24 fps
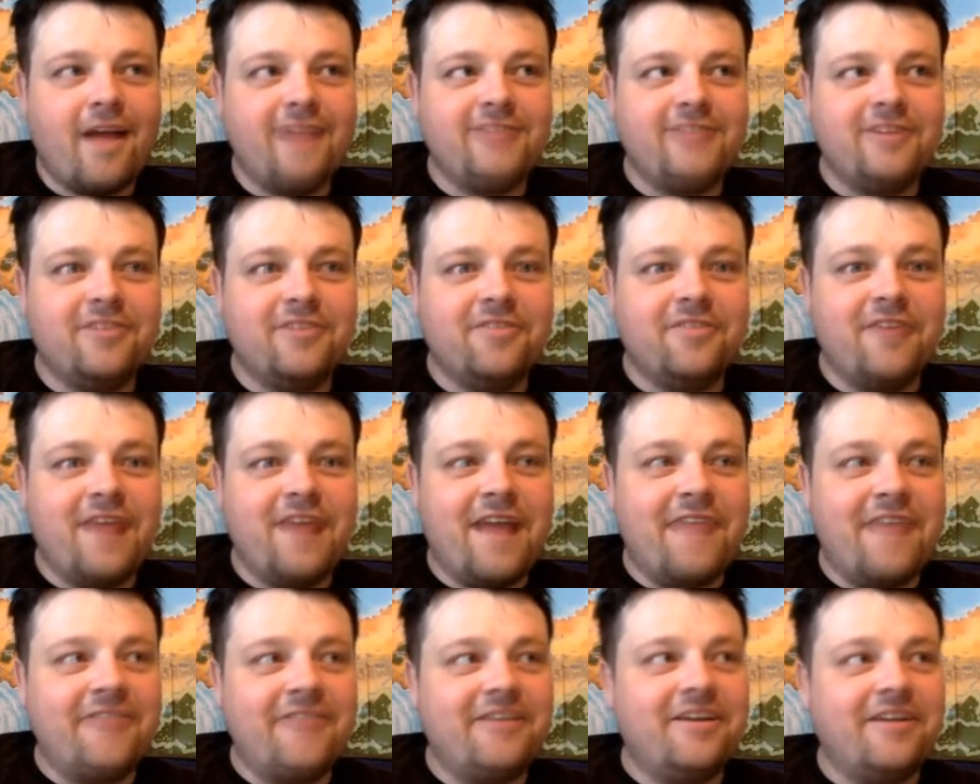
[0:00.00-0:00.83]
don't
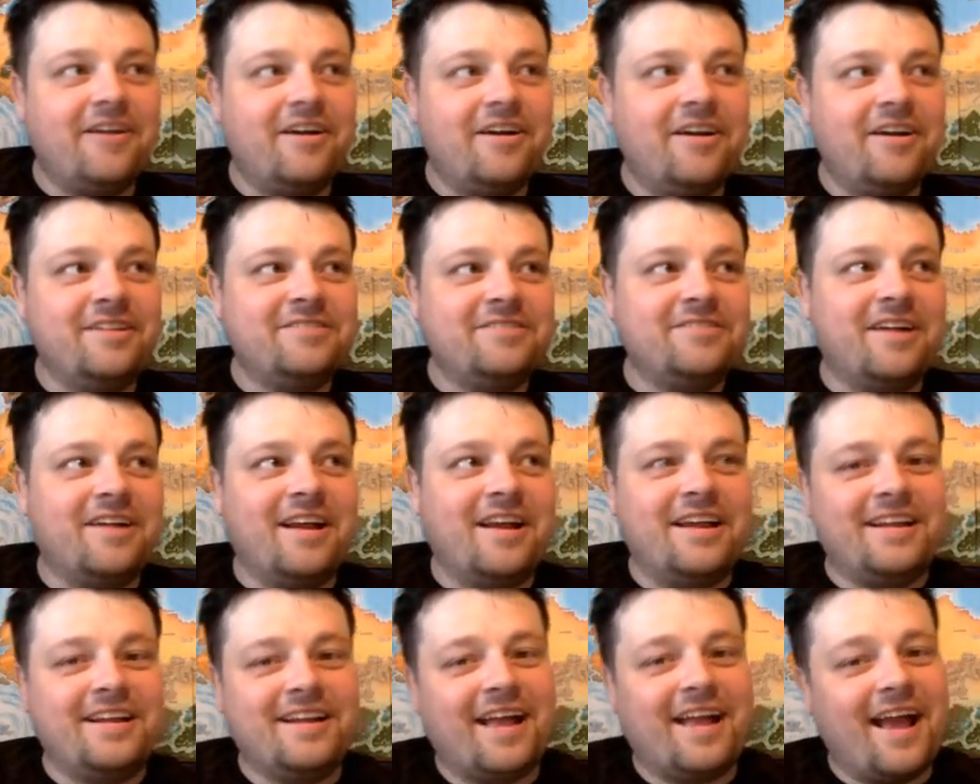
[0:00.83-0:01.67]
have it on
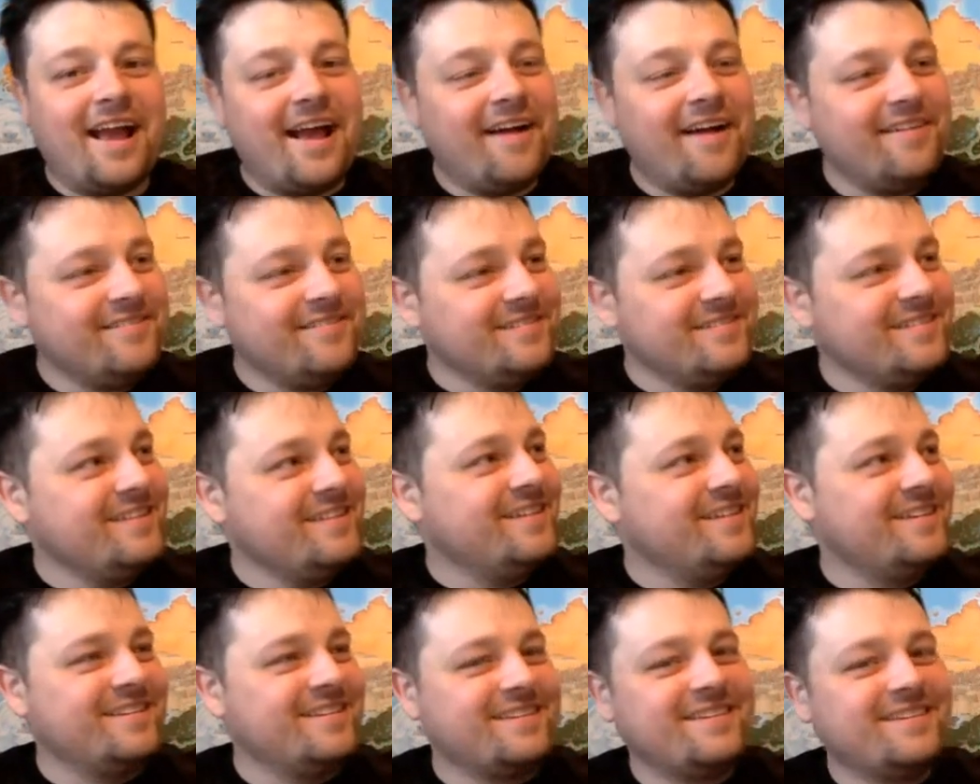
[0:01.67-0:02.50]
right now.
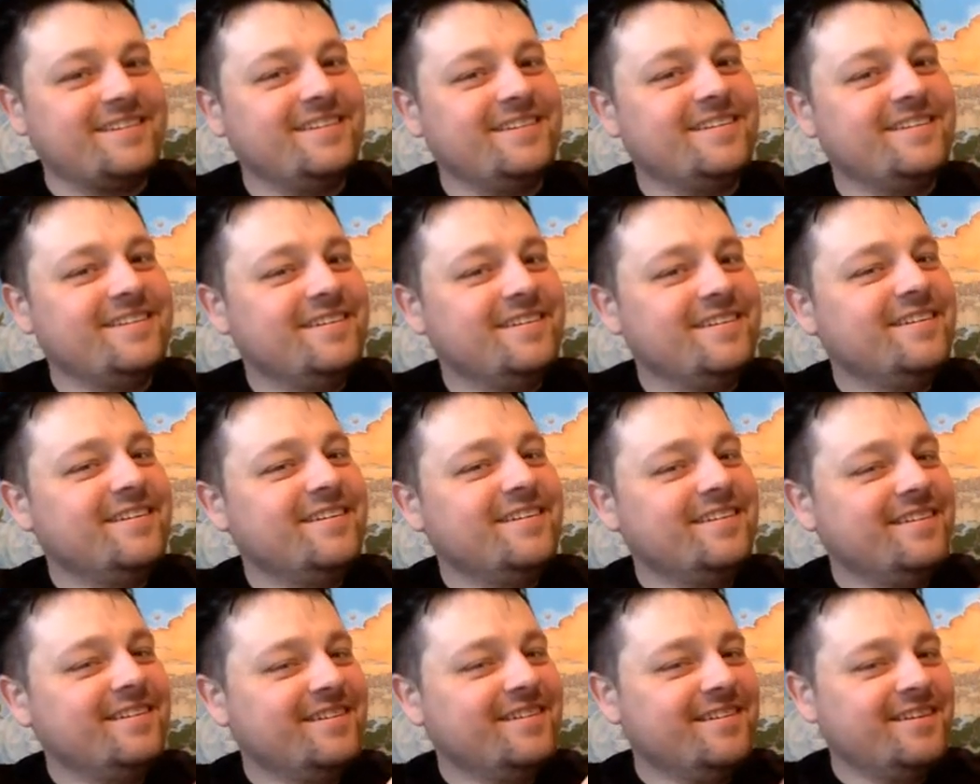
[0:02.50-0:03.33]
Look.
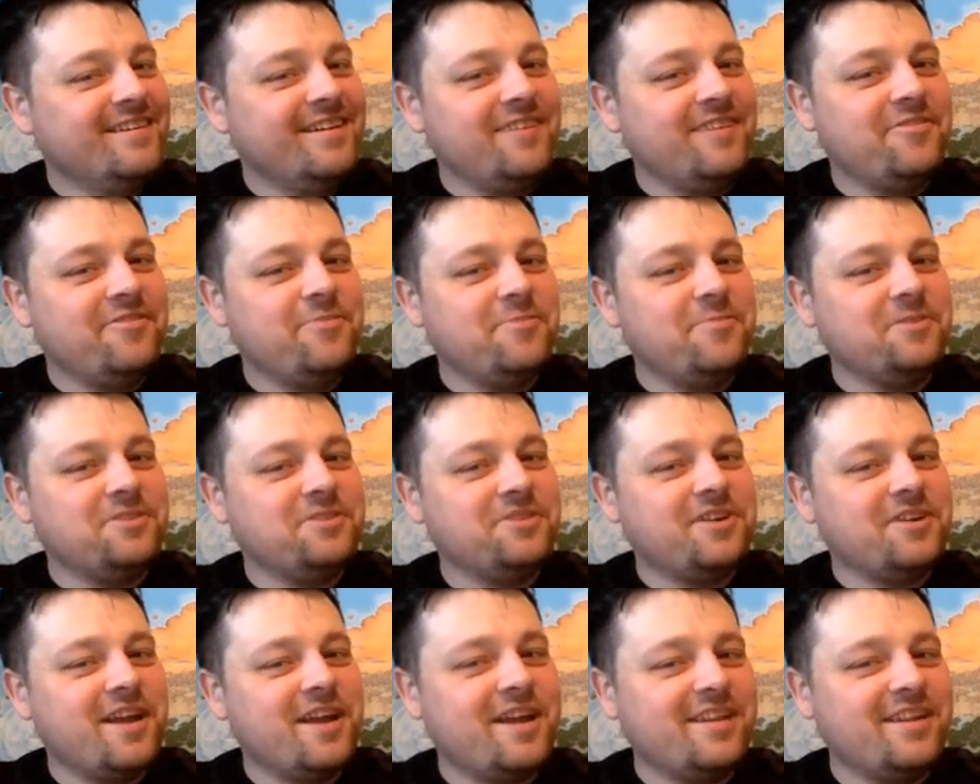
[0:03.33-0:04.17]
If you put
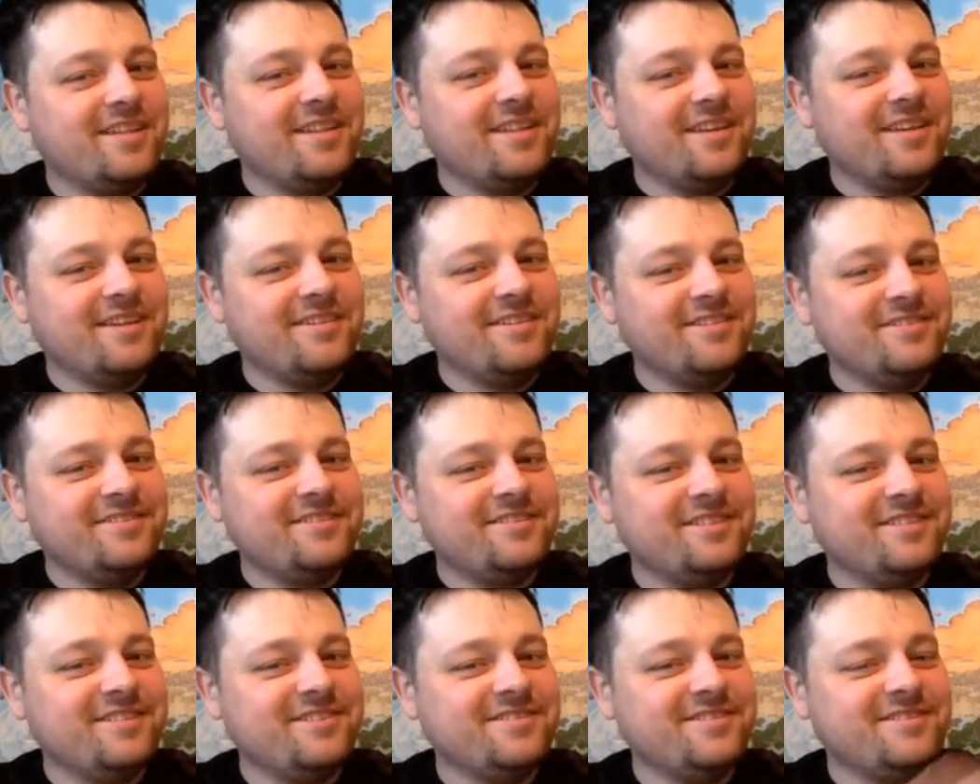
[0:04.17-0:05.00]
your head in there, you'll
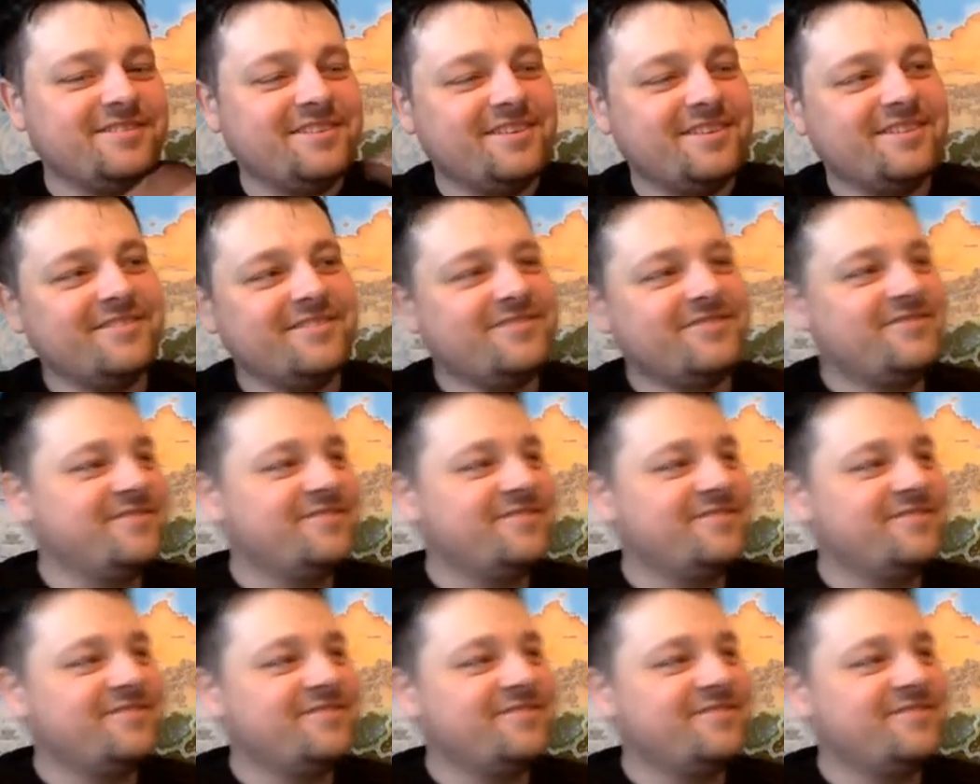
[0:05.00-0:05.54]
see yourself.